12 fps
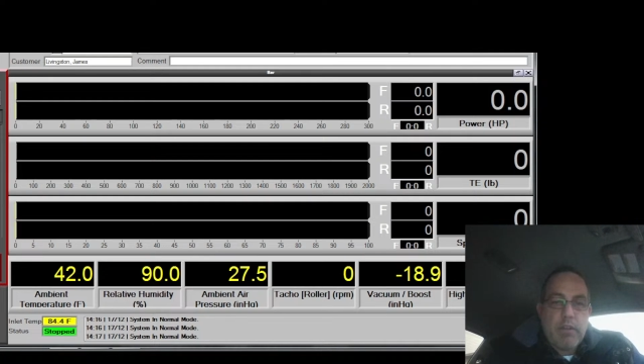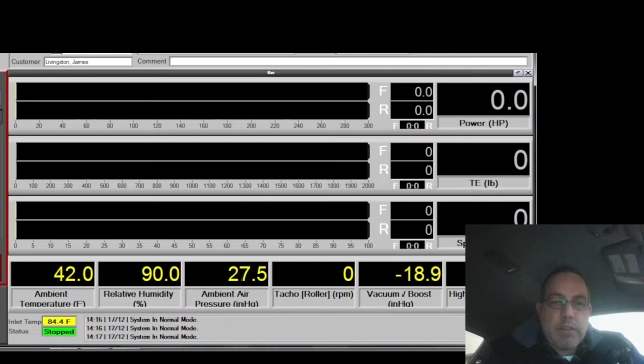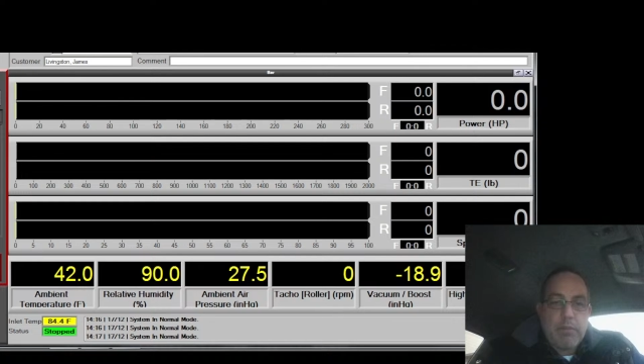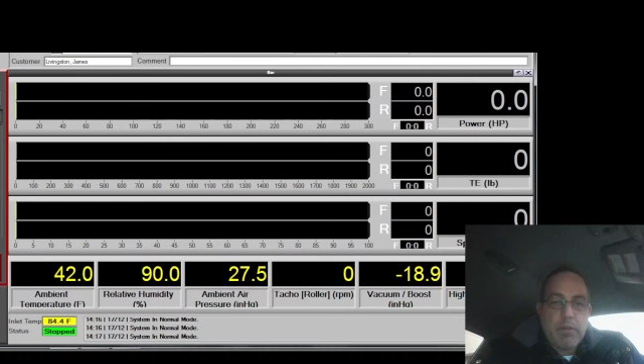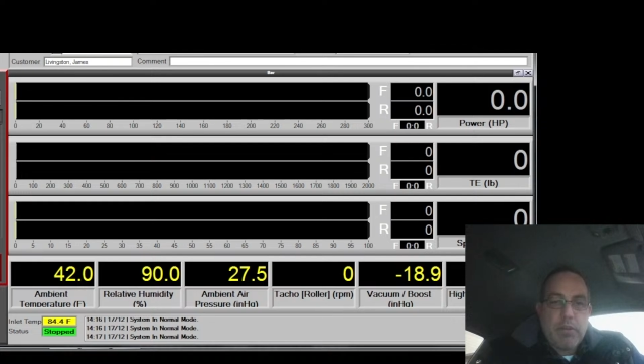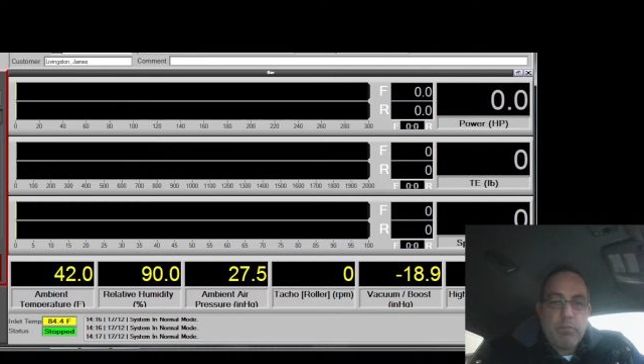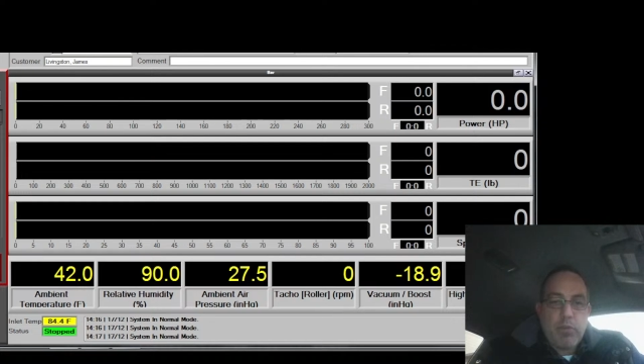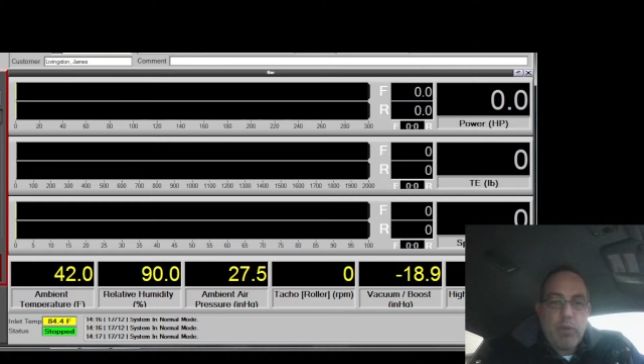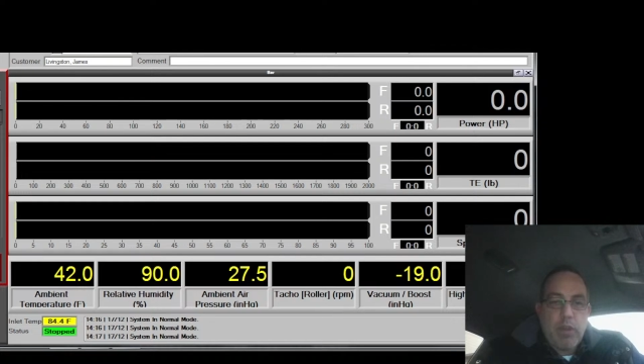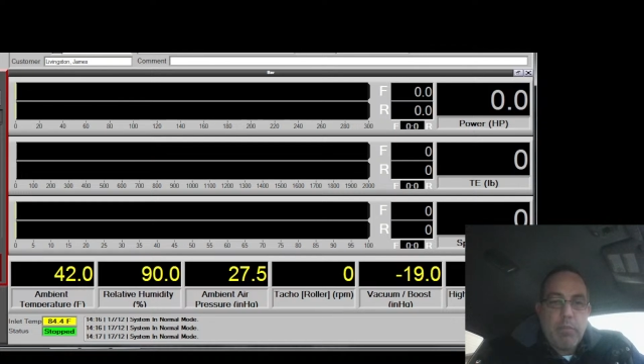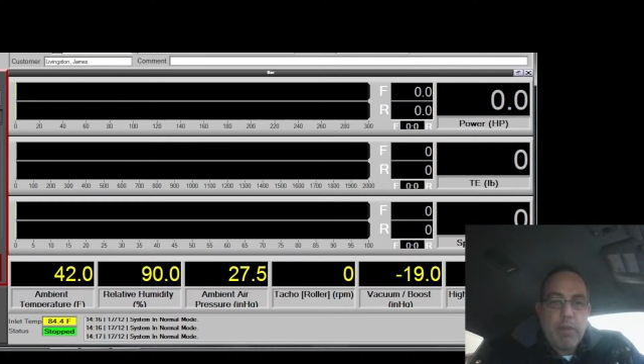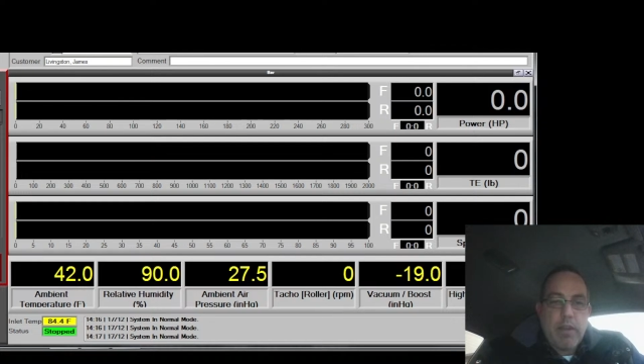I'm going to pull
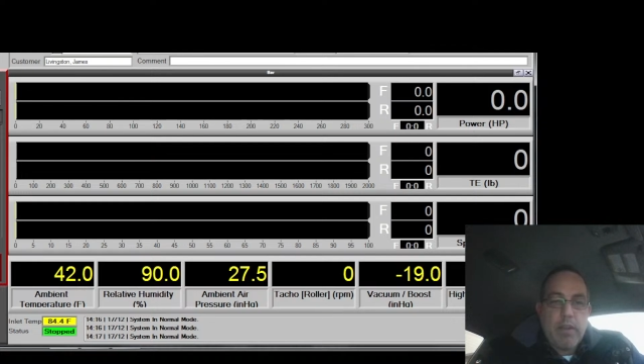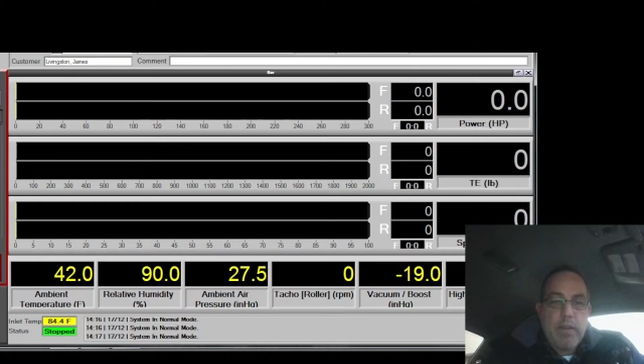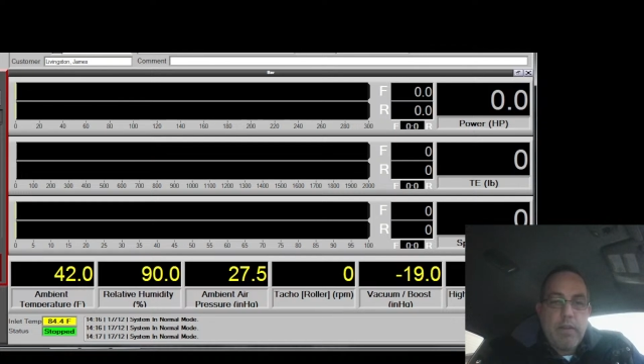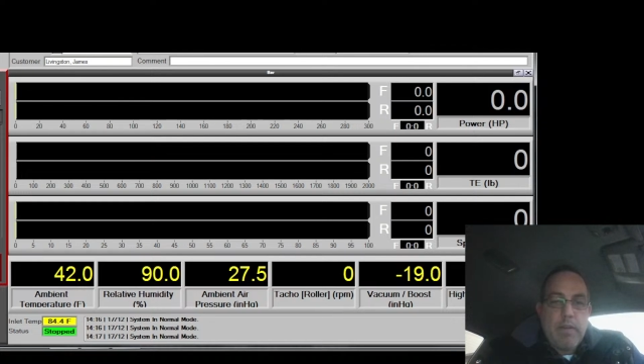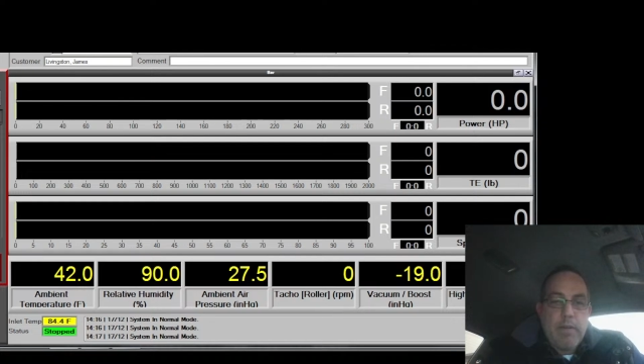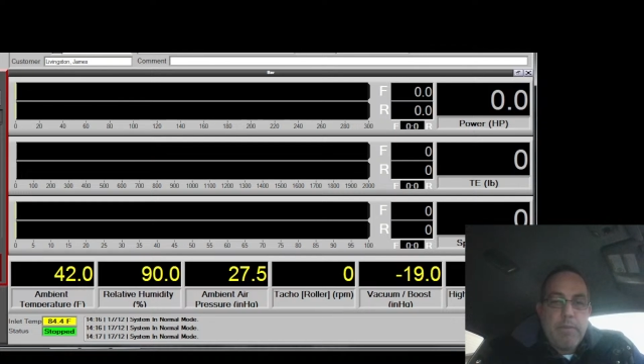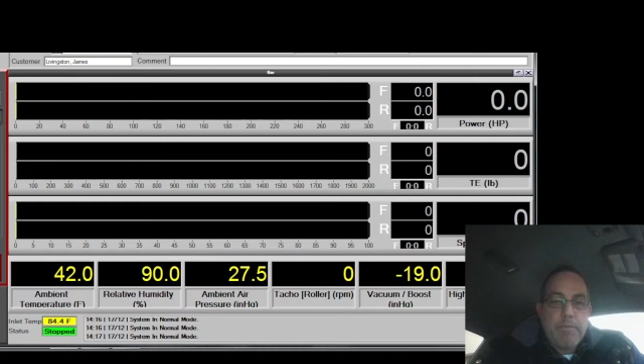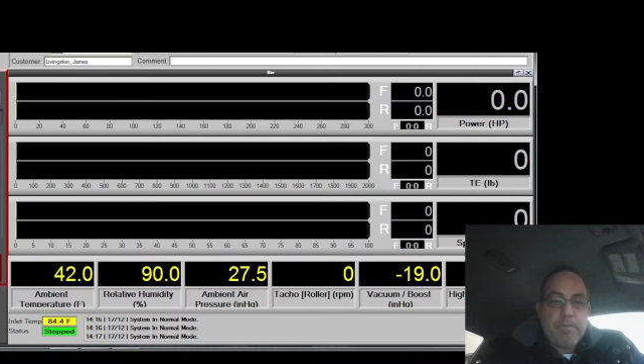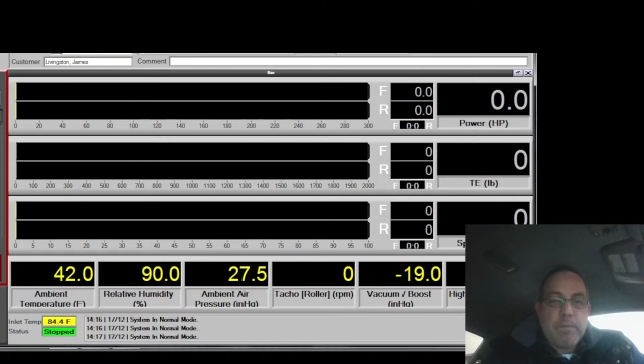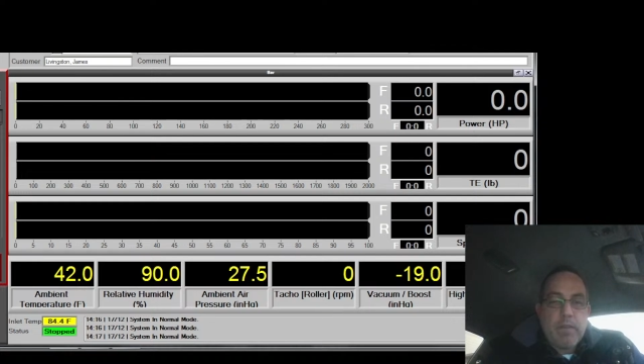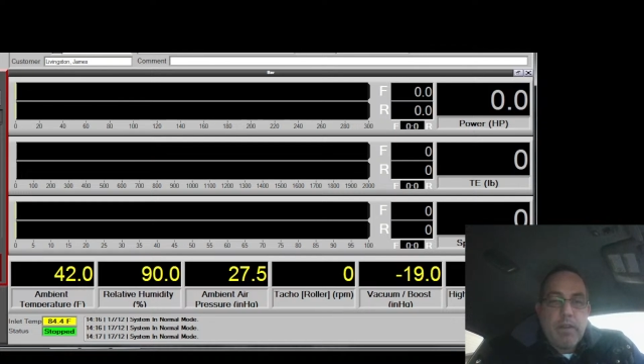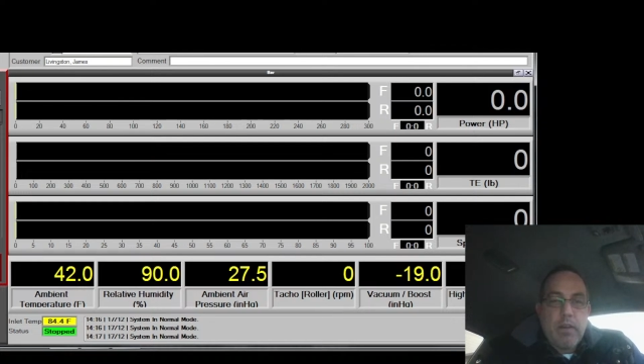out
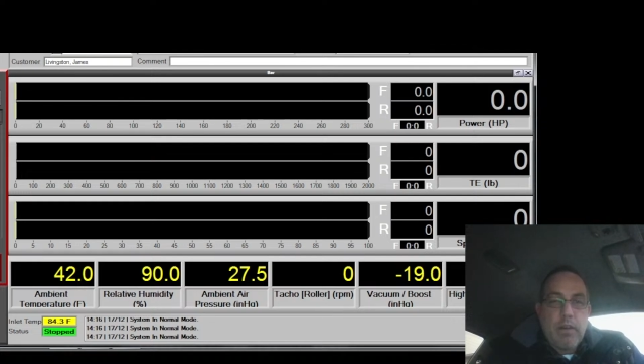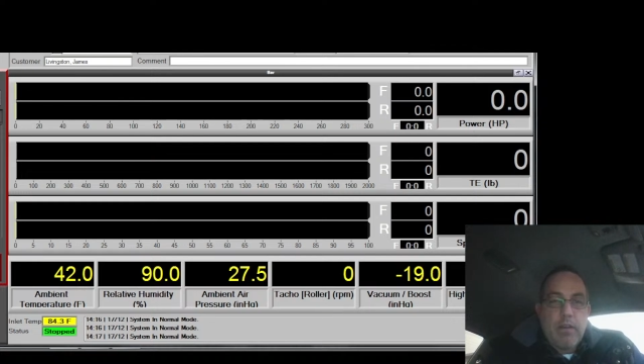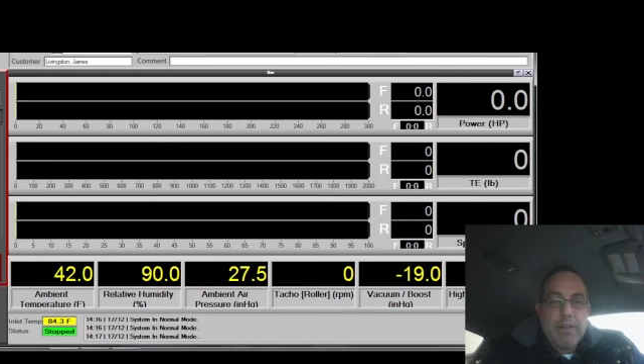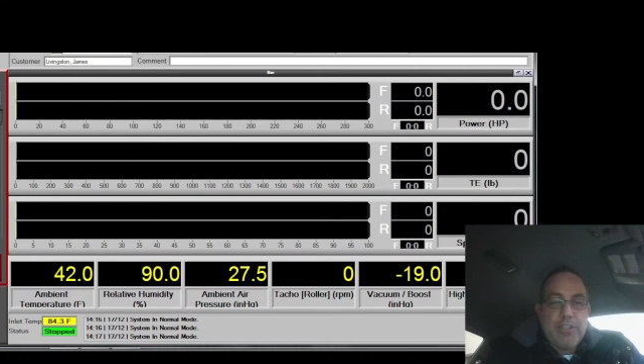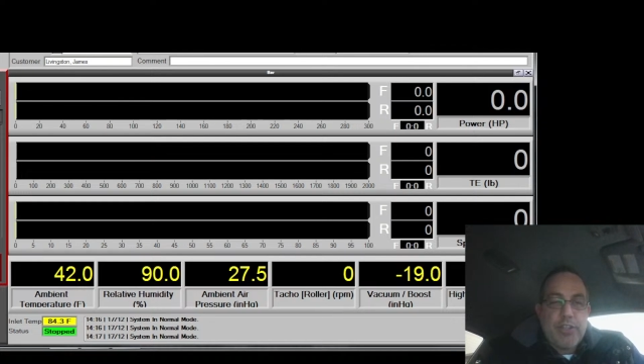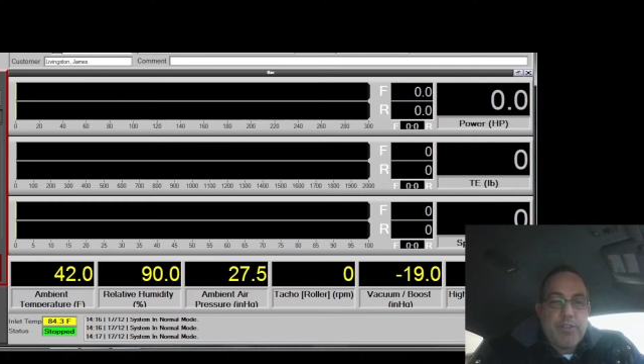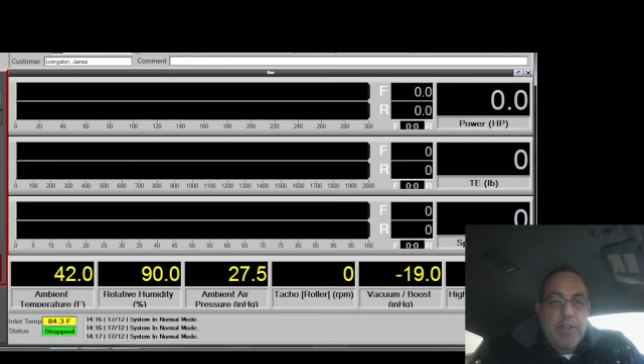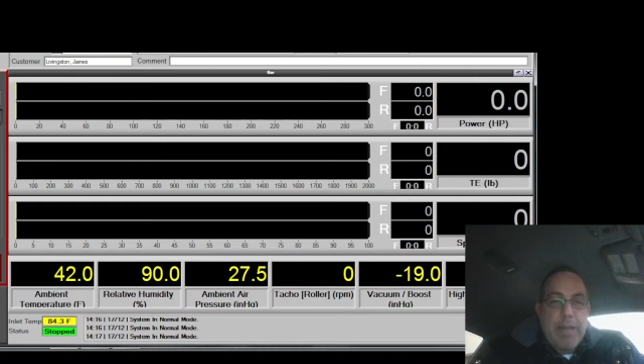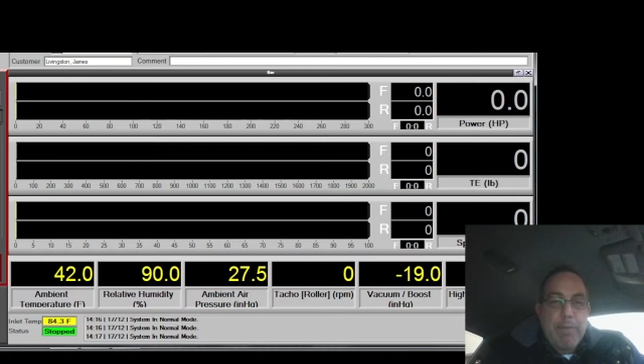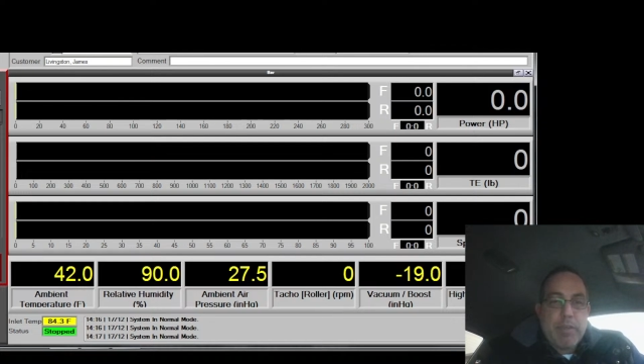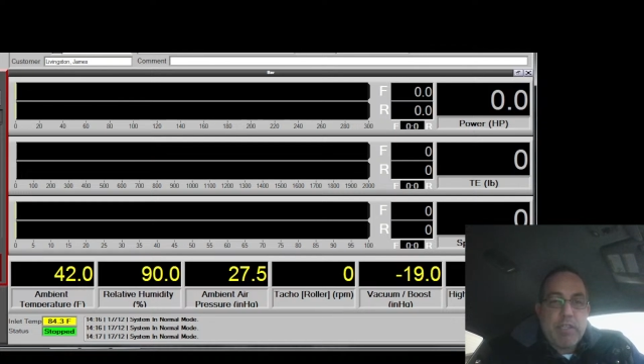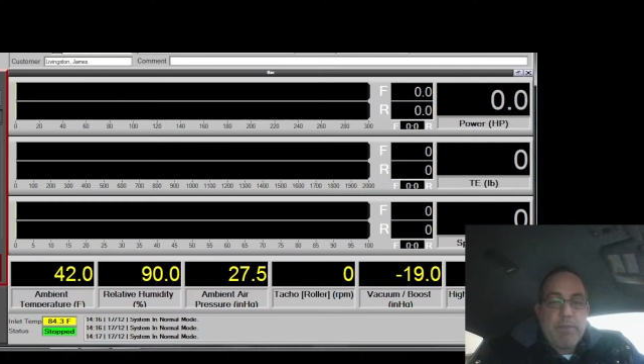my Injector
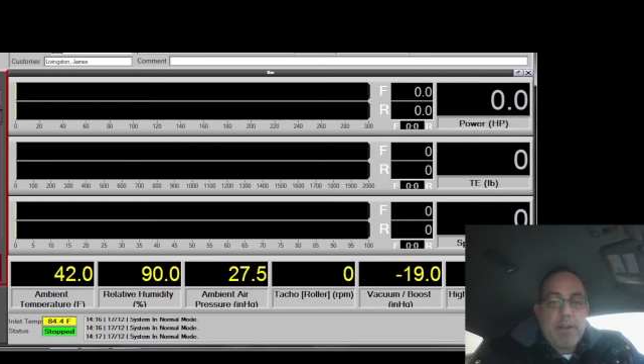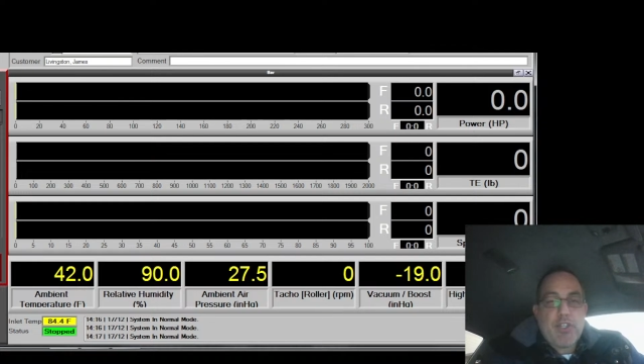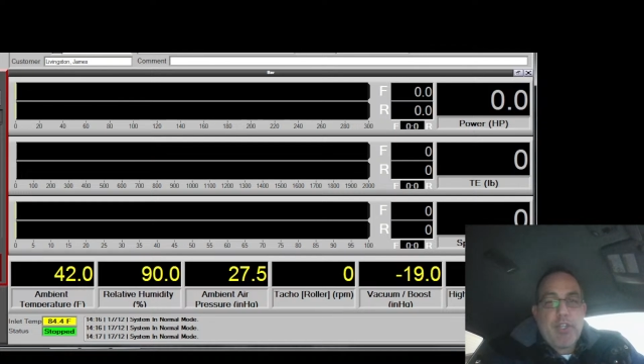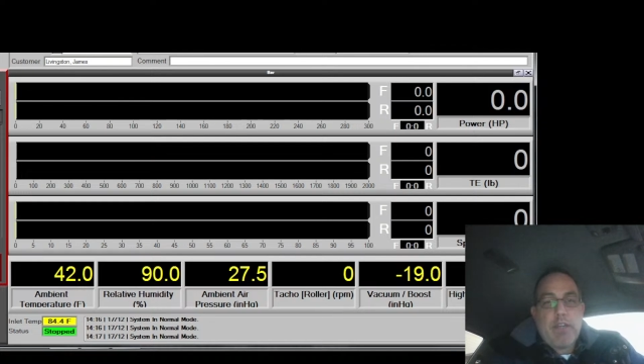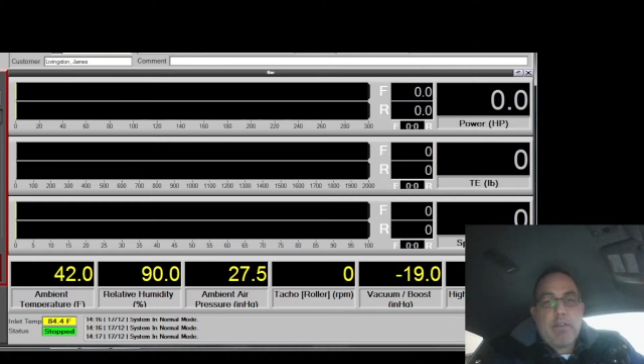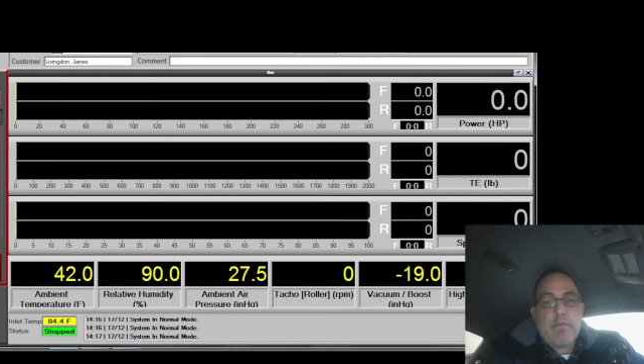Dynamics spreadsheet.